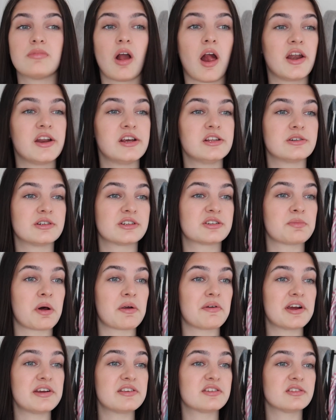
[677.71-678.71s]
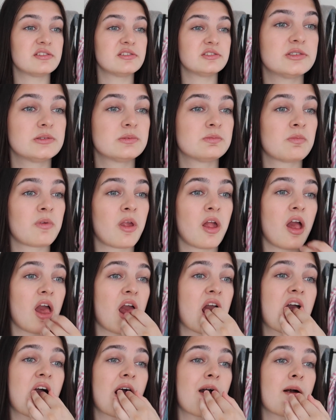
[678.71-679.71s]
and eat the rest of my raisins.
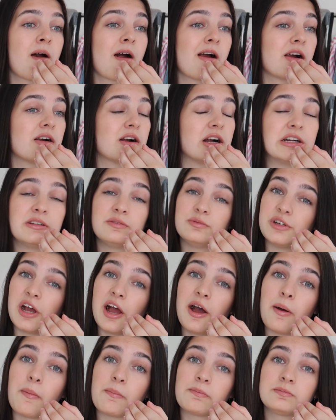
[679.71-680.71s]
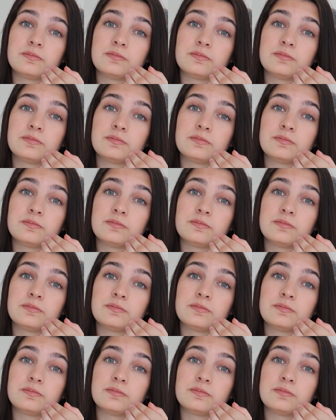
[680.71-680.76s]
And yeah.